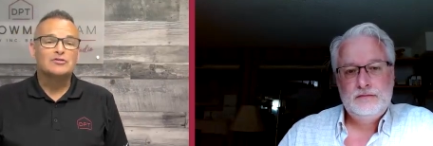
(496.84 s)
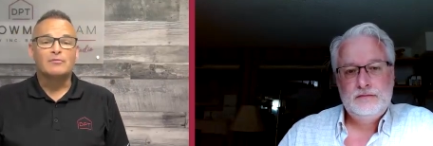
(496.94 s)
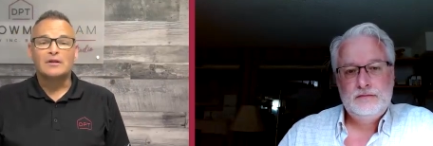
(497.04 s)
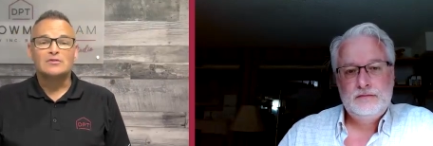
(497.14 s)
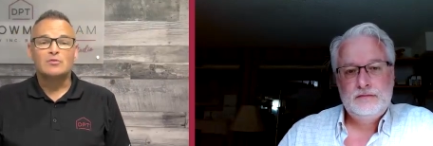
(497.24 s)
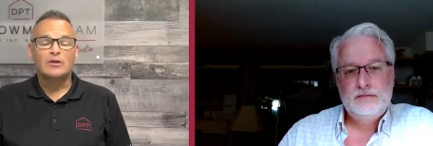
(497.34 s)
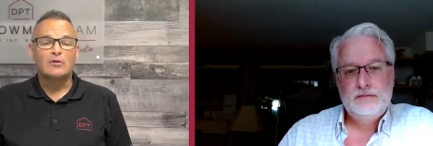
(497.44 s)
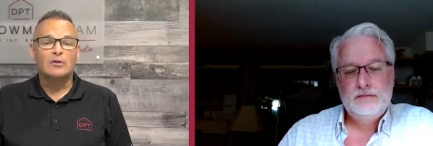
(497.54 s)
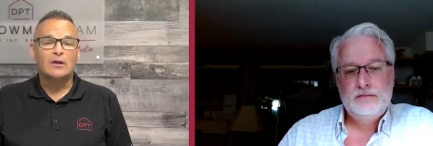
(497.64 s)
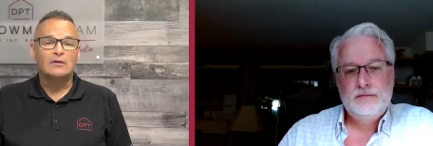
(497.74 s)
Speaker 1: things with you
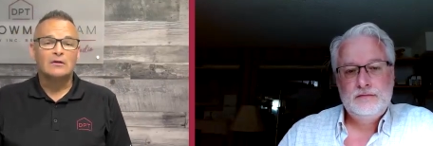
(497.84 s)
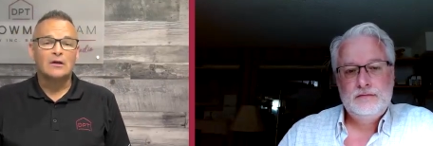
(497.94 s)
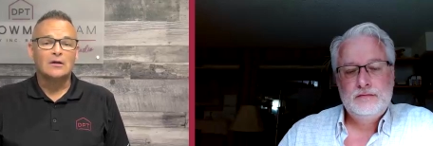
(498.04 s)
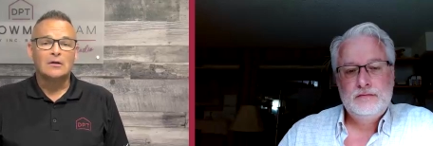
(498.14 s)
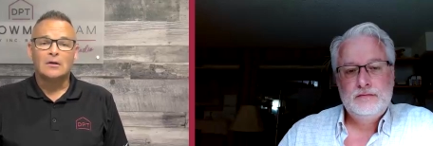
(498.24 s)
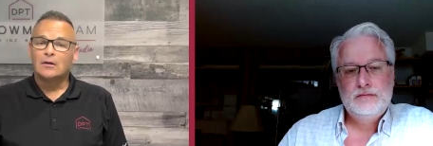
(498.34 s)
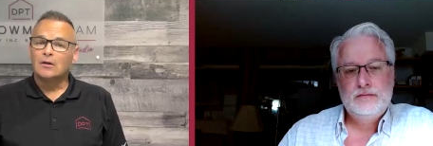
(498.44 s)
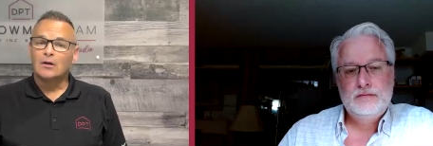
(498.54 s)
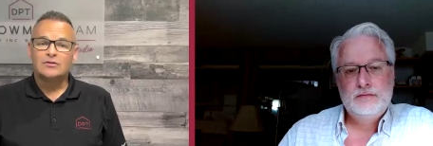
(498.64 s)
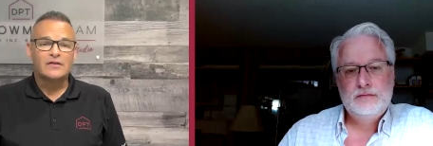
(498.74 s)
that, uh, you
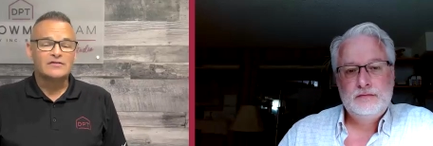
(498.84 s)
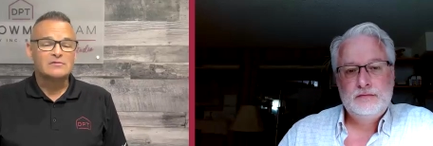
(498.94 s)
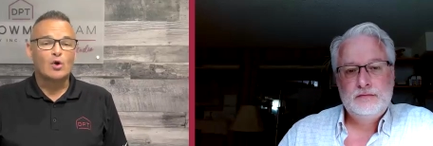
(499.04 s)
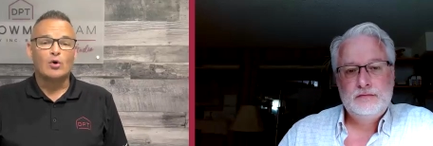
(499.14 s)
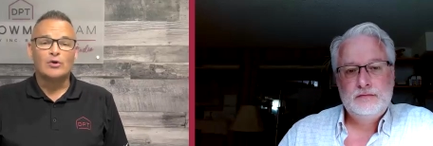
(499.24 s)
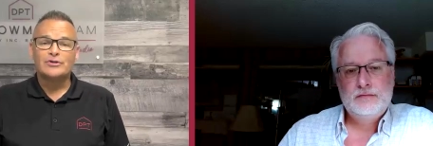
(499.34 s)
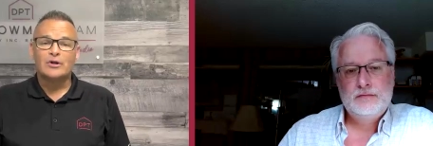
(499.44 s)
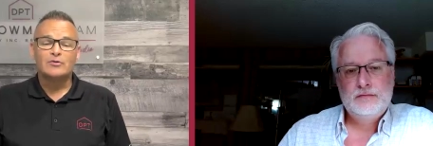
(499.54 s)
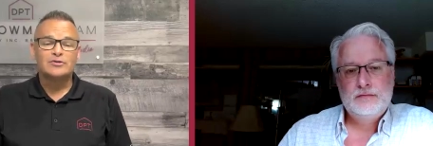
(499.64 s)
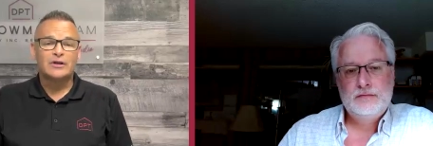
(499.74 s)
know, just give you some Coles
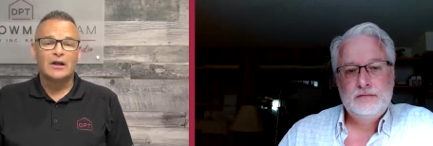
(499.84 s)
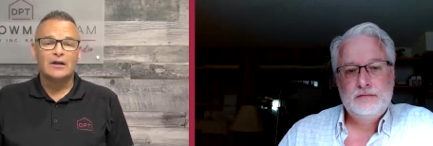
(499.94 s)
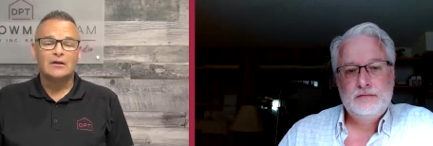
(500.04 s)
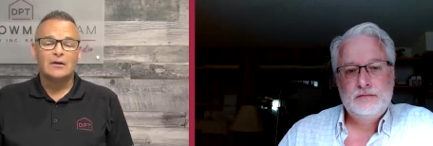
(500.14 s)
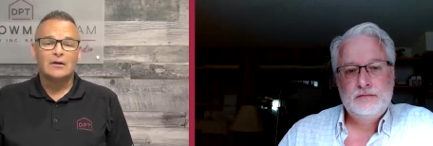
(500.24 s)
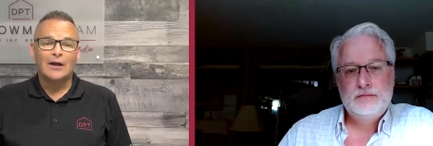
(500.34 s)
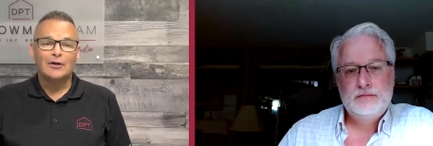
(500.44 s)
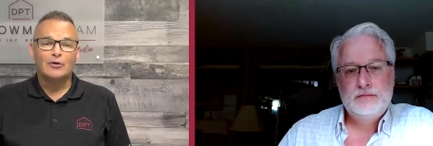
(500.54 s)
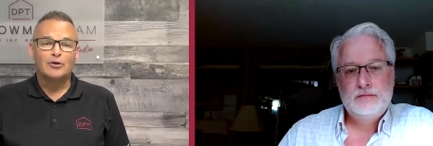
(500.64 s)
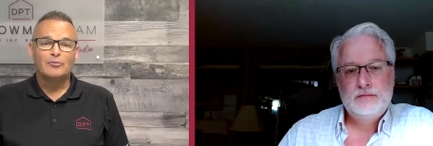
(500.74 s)
notes. And I, I
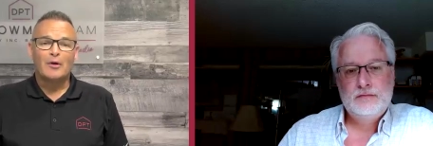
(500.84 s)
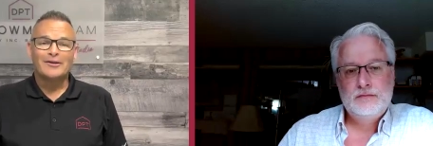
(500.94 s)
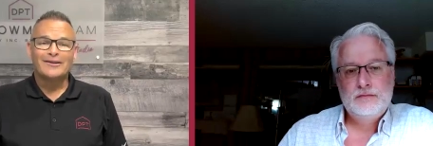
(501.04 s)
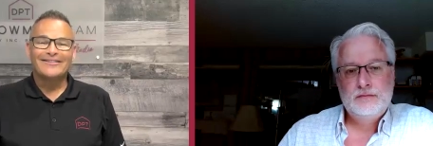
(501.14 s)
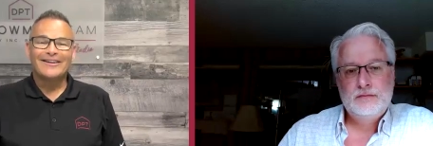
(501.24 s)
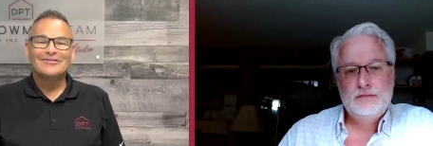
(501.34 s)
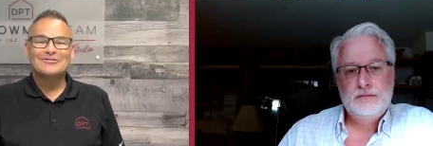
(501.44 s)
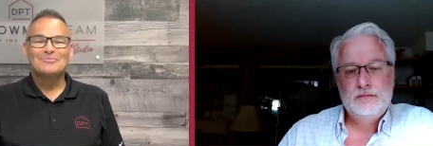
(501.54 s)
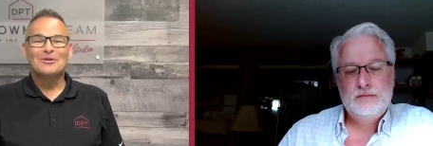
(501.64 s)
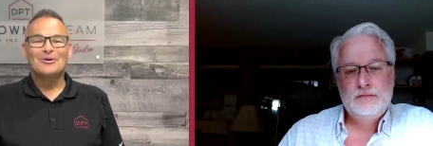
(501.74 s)
know you're probably going to take
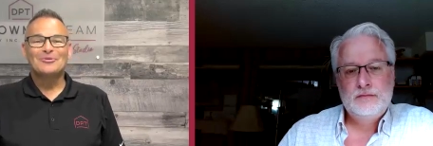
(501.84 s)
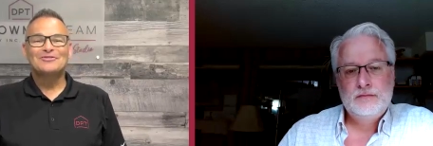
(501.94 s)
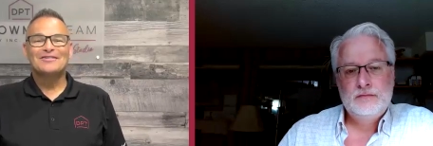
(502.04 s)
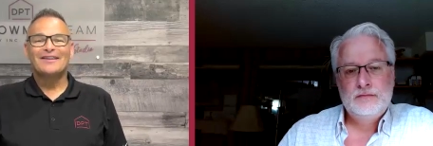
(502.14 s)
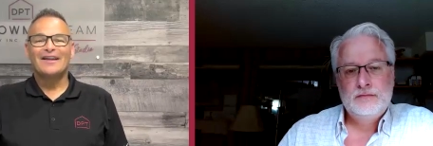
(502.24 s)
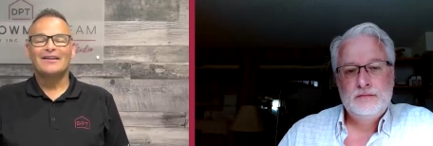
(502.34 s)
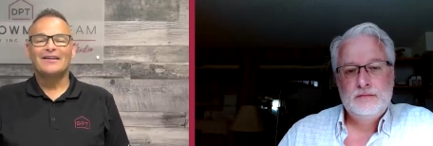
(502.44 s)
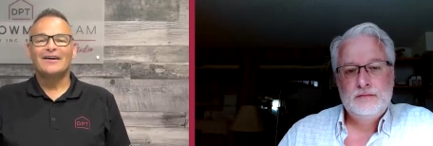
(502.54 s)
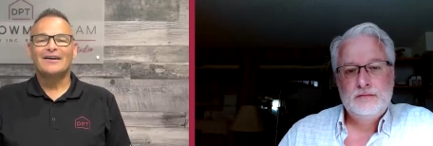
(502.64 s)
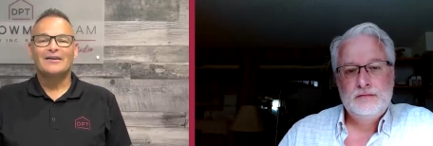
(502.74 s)
some notes and then,
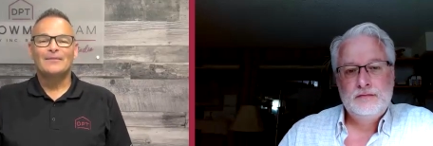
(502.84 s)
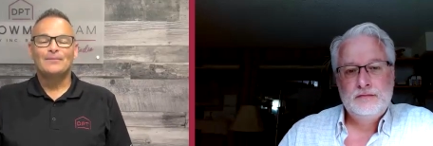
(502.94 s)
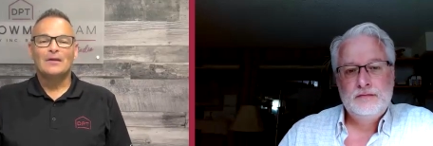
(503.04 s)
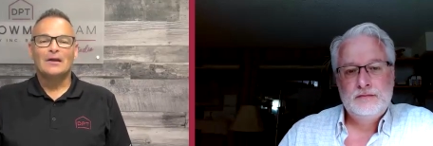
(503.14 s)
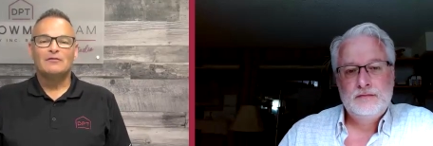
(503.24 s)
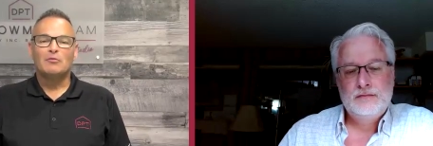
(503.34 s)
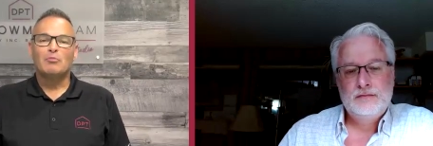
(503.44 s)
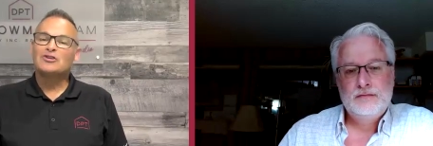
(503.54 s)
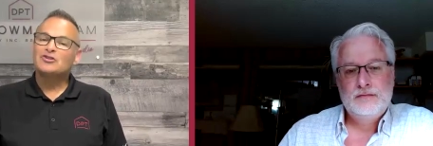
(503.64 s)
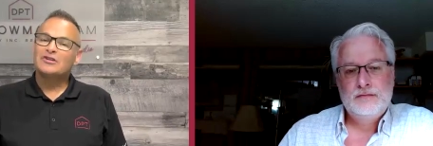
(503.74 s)
uh, if you
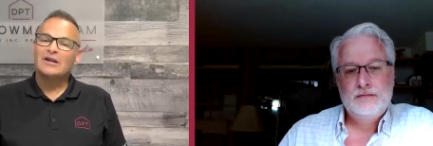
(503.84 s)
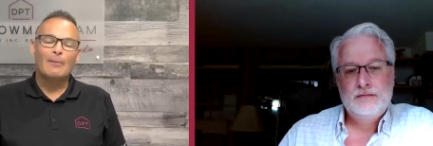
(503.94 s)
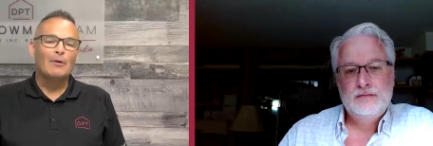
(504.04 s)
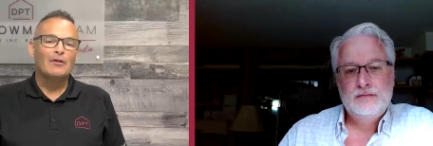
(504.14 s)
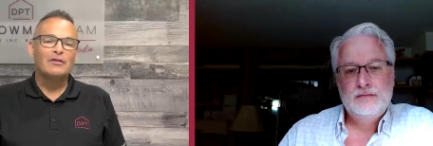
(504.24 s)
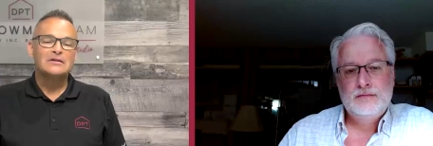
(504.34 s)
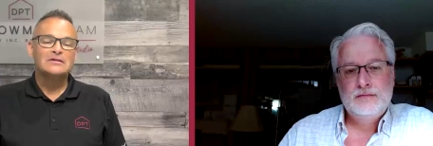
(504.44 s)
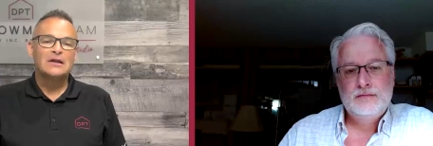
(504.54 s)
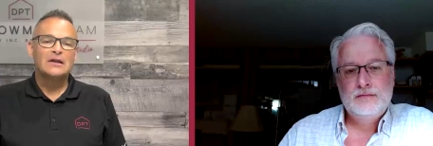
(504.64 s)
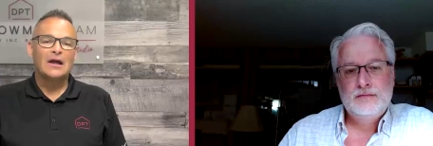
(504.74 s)
plug just a couple of things
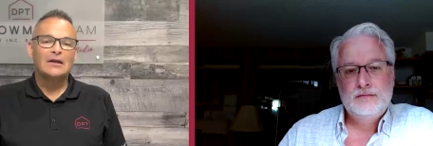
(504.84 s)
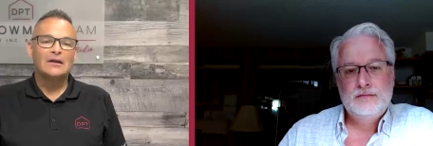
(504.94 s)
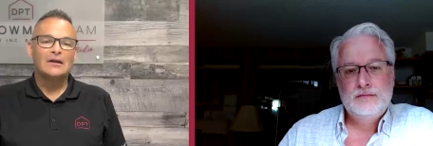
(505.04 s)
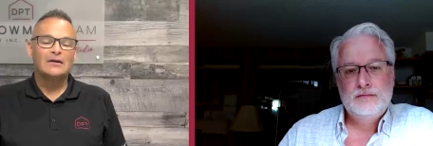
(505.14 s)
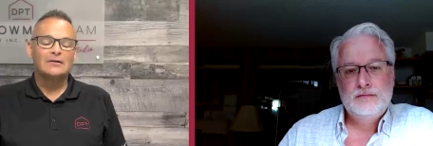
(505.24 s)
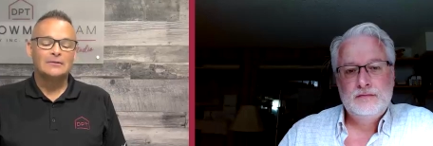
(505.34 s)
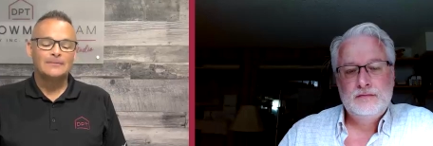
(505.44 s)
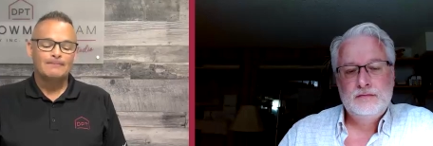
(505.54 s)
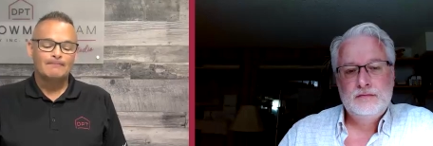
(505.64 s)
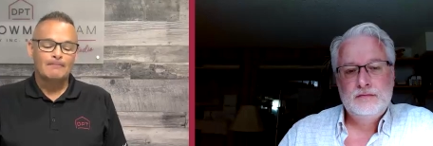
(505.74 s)
in, I, uh,
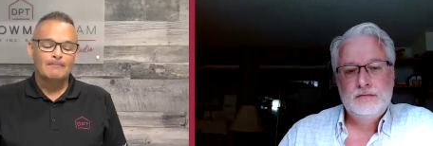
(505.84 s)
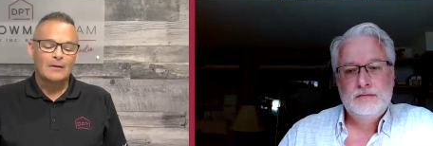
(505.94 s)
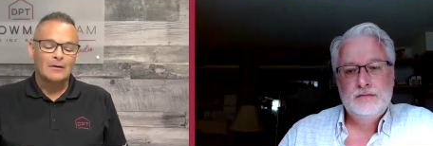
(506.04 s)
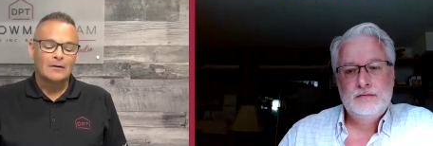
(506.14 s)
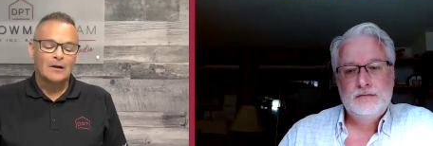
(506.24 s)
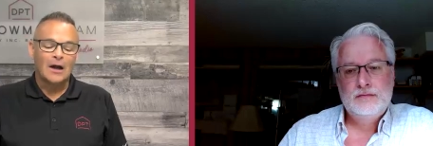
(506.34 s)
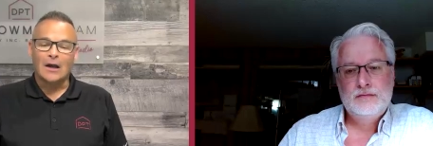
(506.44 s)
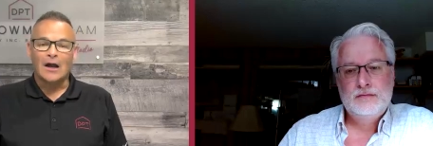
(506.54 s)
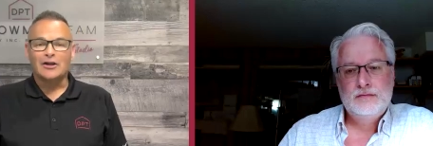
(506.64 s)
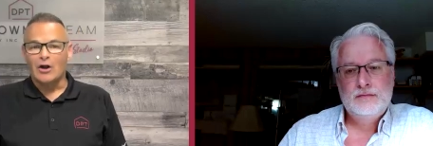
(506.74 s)

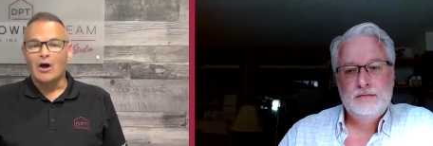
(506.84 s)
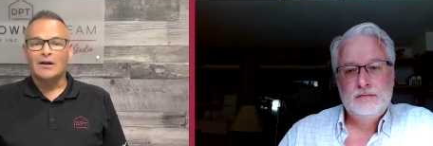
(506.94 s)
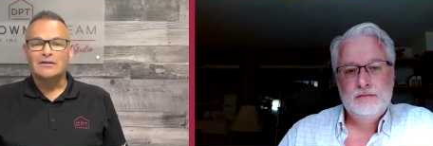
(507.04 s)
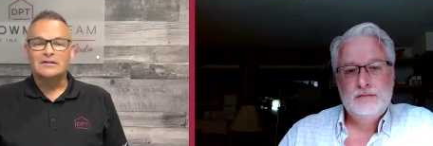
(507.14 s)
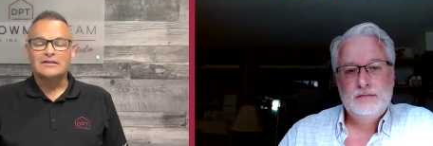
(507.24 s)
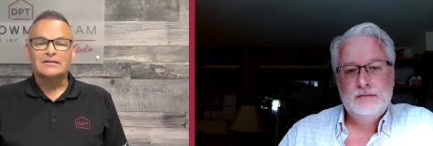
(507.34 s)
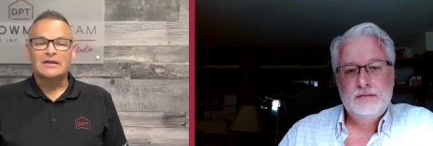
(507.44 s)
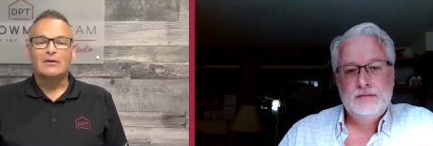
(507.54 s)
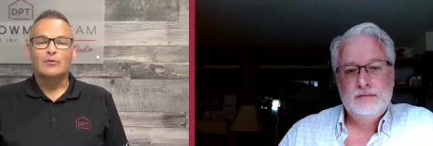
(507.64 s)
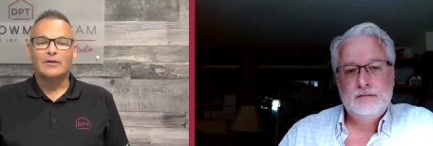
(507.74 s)
I, I, can honestly
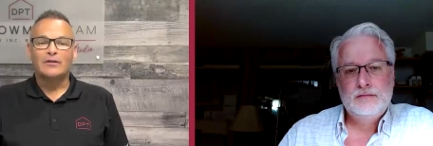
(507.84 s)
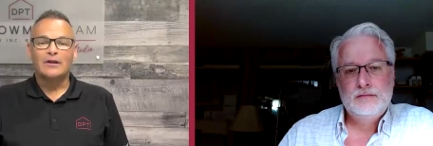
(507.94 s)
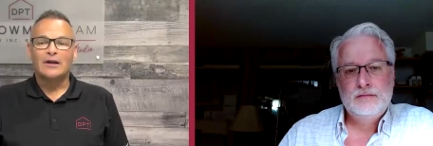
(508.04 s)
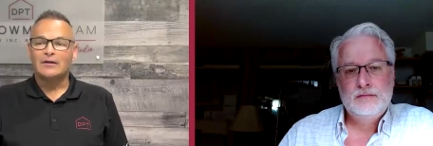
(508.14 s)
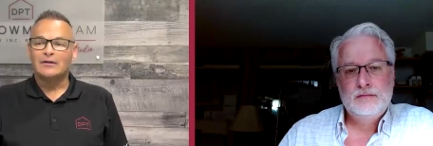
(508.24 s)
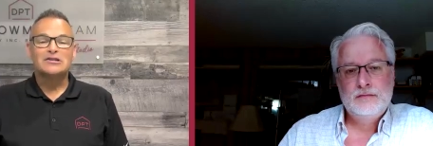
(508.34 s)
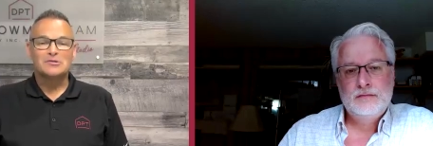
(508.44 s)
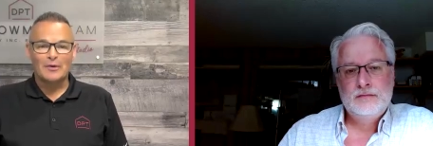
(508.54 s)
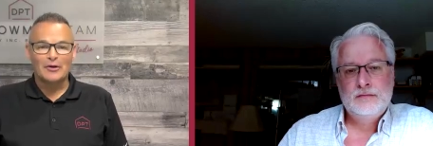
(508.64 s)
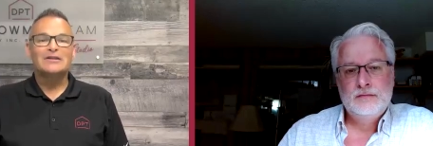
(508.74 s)
say with uh,
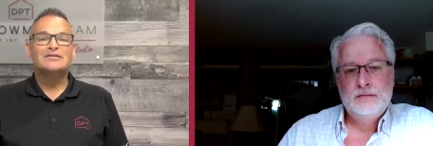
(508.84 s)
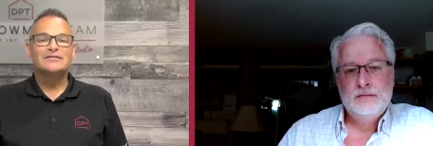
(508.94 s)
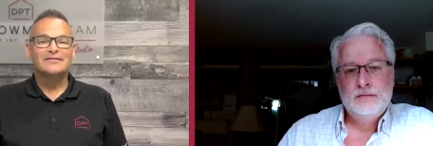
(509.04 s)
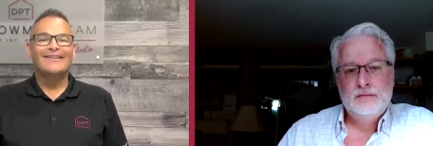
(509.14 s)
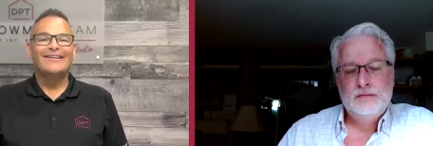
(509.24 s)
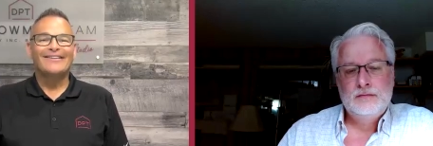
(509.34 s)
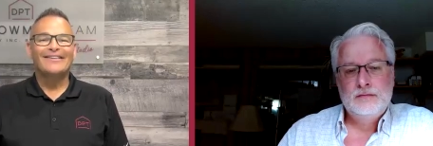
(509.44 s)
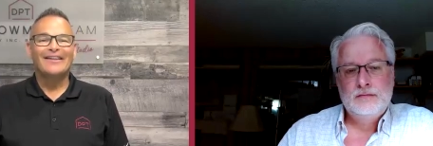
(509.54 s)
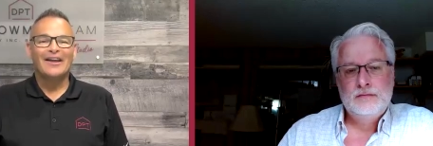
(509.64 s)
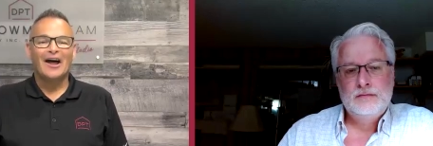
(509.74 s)
experience
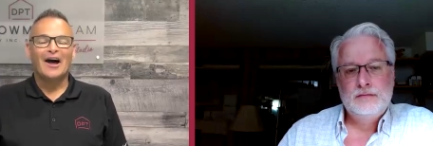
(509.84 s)
that I